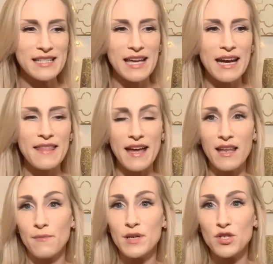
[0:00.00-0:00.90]
kind of
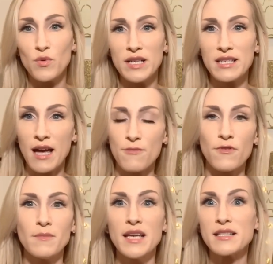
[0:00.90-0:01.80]
that in between time
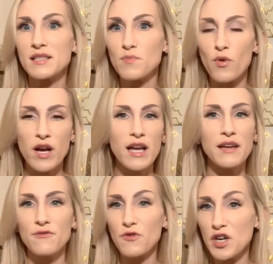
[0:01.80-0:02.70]
from like spring
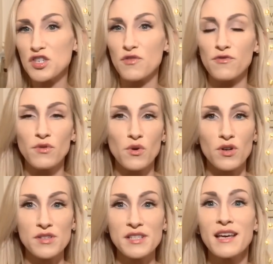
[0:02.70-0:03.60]
and fresh and
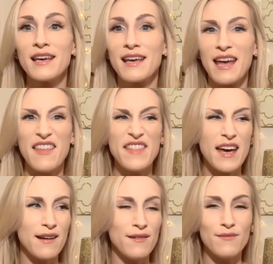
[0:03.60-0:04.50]
florals and
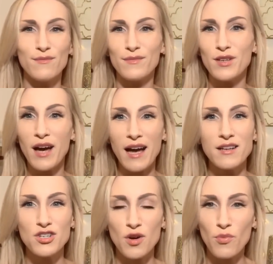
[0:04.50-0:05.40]
then you
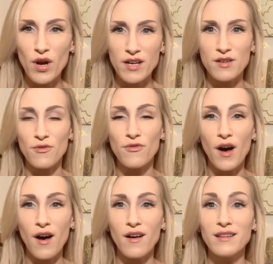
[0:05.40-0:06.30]
kind of jump right into
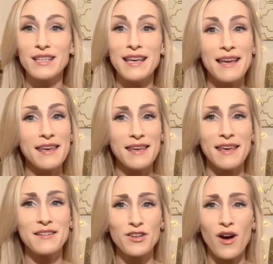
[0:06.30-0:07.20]
fall. Yankee
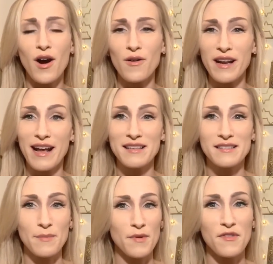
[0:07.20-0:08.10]
Candle already
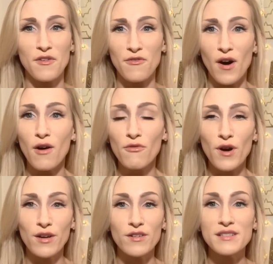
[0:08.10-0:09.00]
has some of their fall
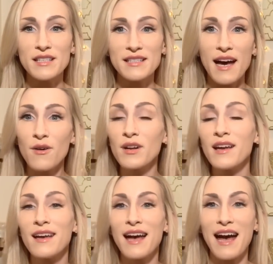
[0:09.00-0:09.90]
fragrances out.
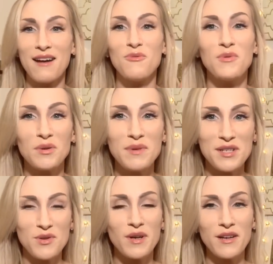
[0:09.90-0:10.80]
I will be
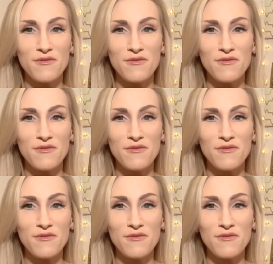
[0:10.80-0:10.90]
doing a